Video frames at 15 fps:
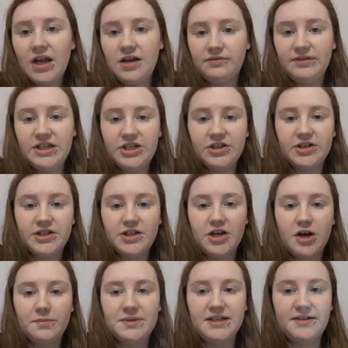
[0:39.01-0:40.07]
I'll read you the
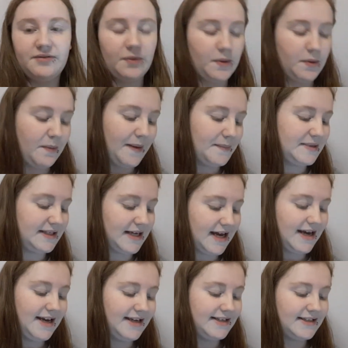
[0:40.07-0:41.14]
synopsis from the
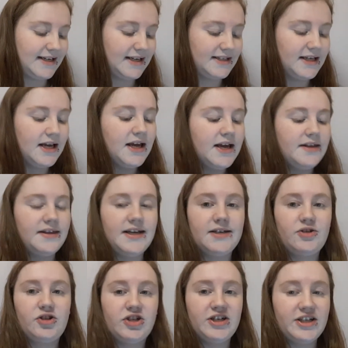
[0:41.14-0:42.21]
website. It says,
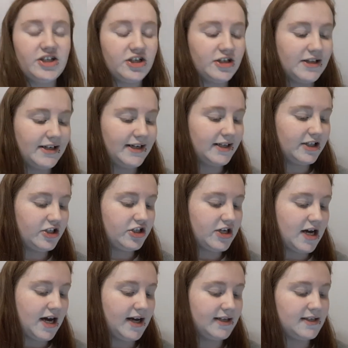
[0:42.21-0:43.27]
these traditional English
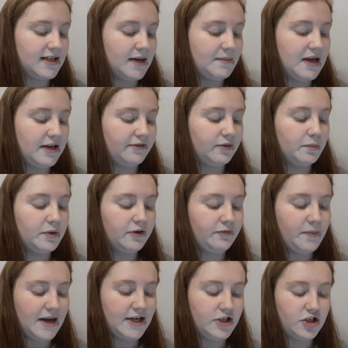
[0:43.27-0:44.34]
tarts are made from
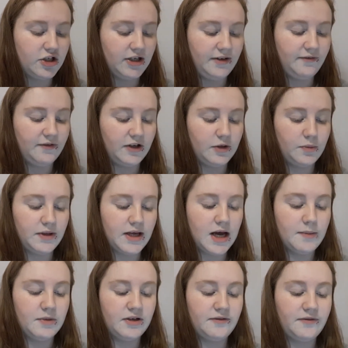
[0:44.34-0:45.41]
puff pastry filled with
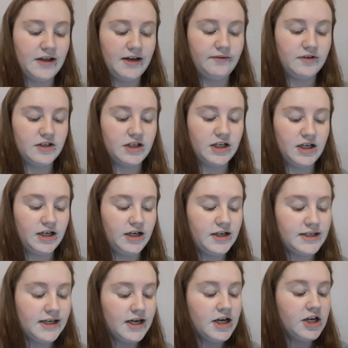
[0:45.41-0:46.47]
almond-flavoured
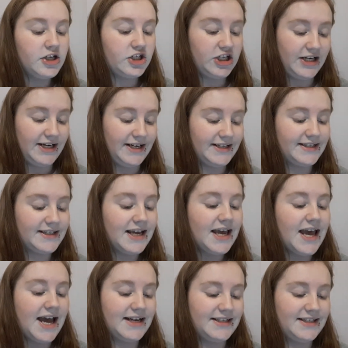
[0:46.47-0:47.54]
curd, cheese,
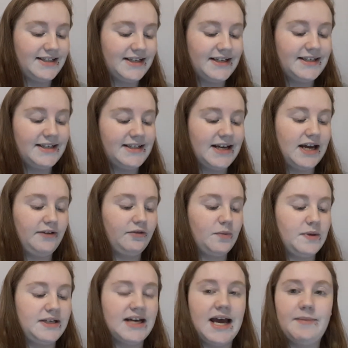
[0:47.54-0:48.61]
and are said to date from
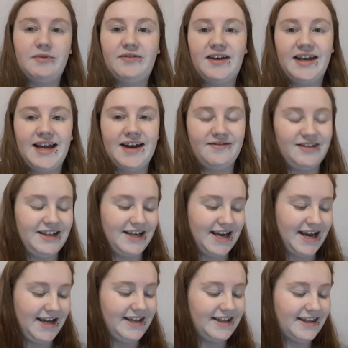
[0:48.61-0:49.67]
the time of King Henry
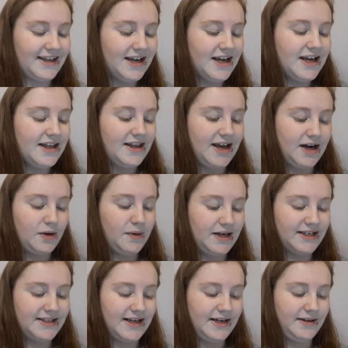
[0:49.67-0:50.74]
VIII. They are quick
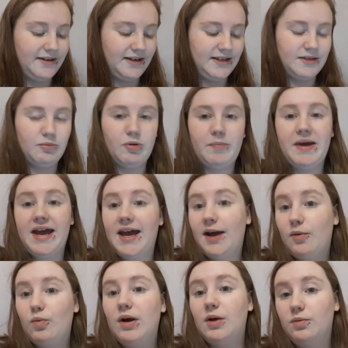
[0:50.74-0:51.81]
as anything to
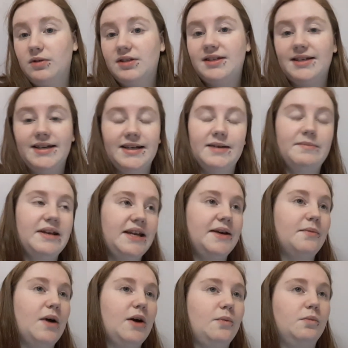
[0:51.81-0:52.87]
prepare. Well, we'll see in a
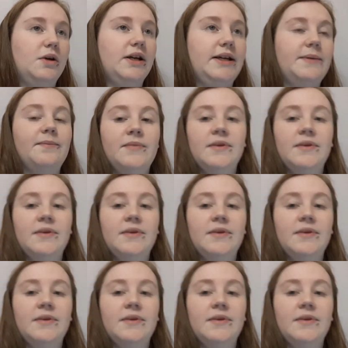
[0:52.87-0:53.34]
minute, won't we?